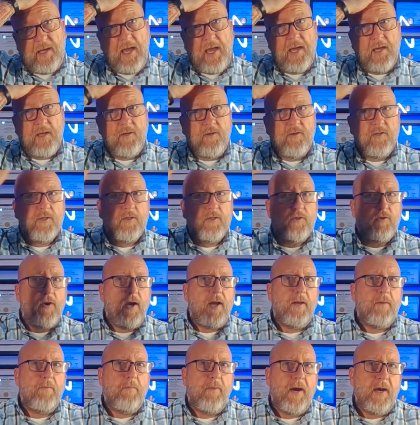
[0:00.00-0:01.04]
you just tried
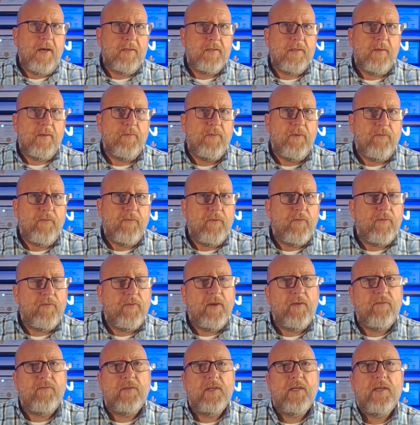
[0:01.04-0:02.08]
to buy something for
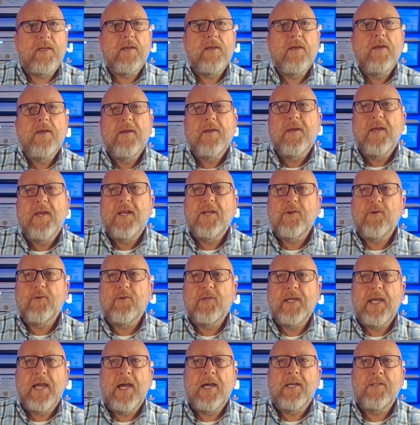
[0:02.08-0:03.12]
50 and you
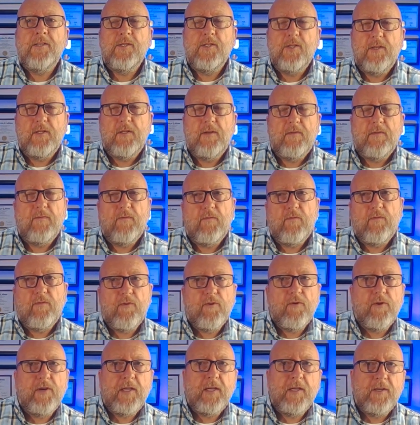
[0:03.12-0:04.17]
only had
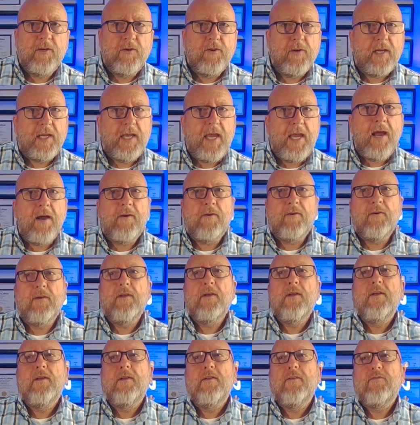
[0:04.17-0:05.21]
30 in your account.
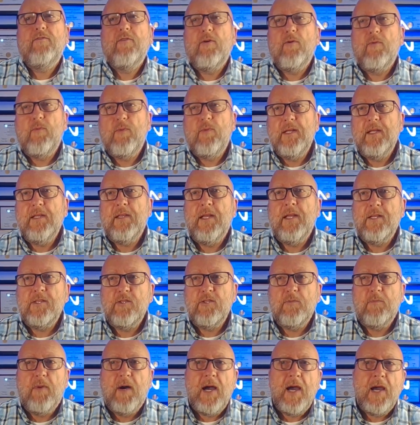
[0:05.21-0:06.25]
So we didn't let you
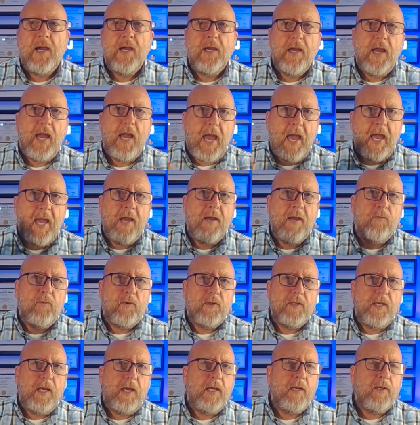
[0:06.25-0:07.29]
buy it, and we're
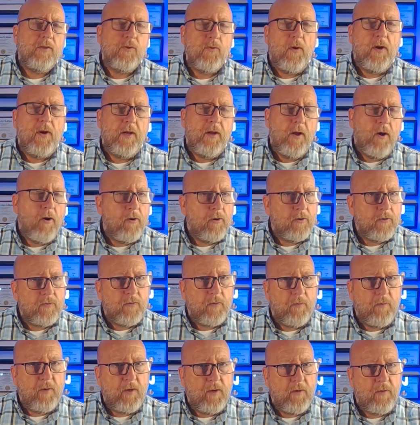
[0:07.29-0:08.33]
taking $20
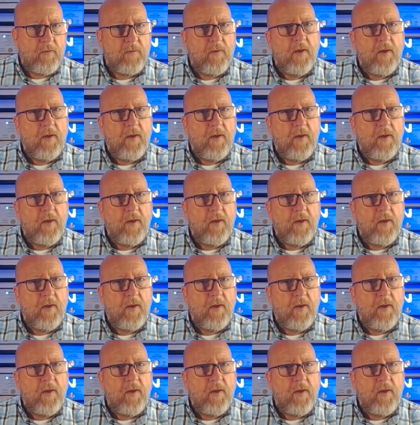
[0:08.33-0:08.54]
from you